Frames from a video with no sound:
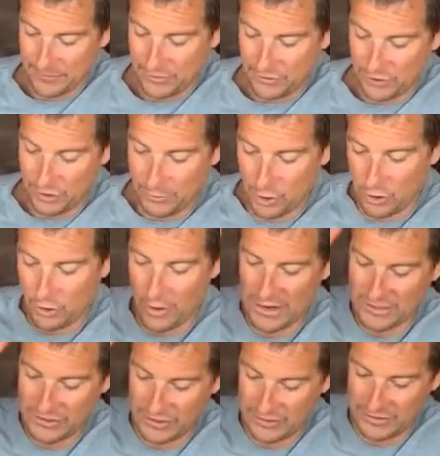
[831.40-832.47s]
Two more
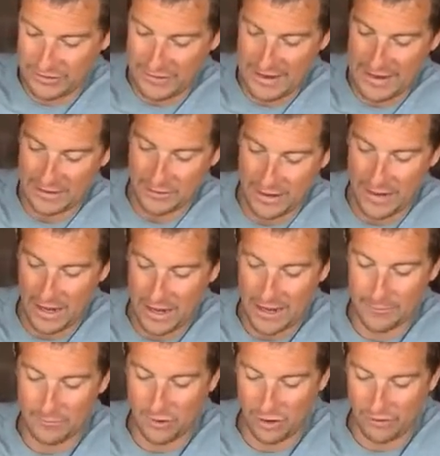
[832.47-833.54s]
questions. Next one. I
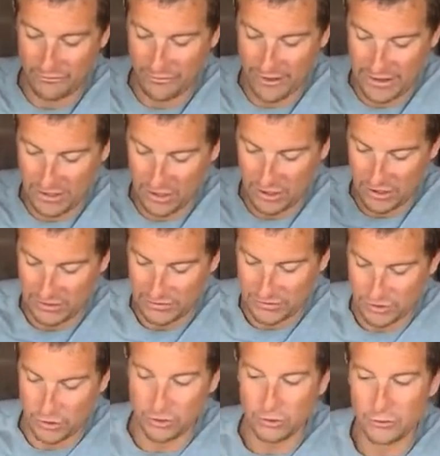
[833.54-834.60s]
am not very good at
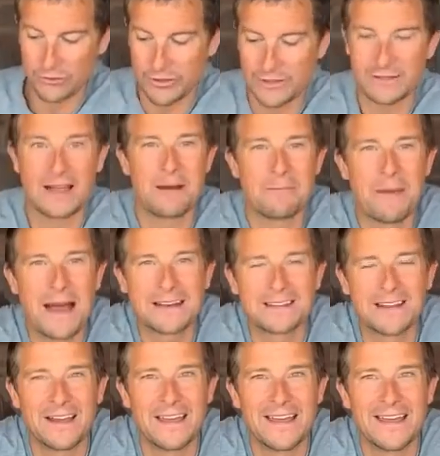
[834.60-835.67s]
school. Does that
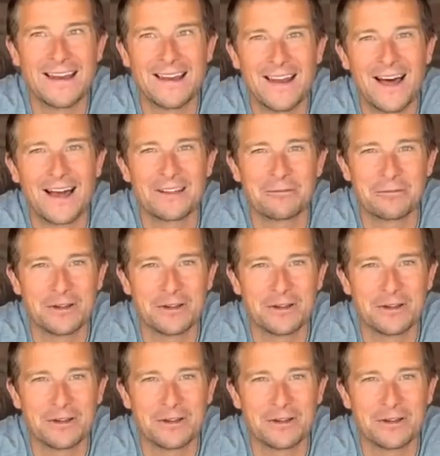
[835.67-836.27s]
matter in life?